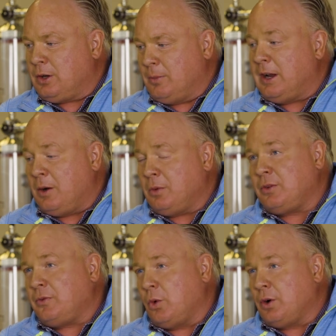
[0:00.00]
coming out
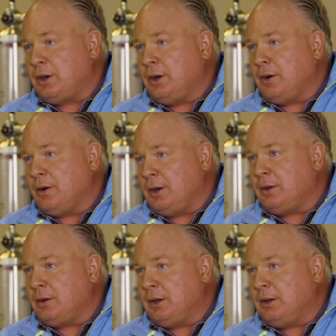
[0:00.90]
with the 4-year
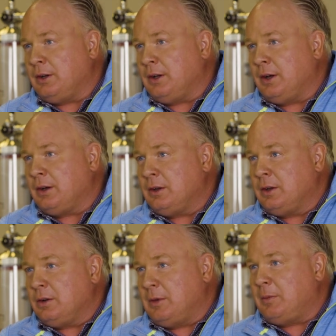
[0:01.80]
and
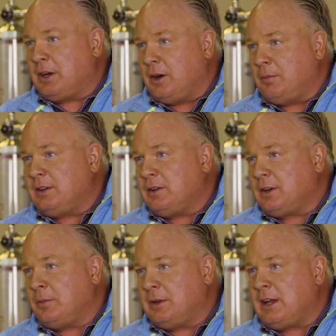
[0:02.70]
maybe
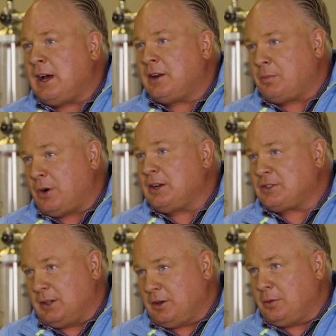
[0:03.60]
coming down in
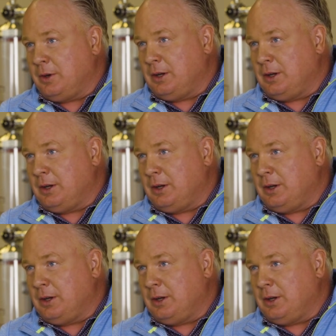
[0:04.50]
price a little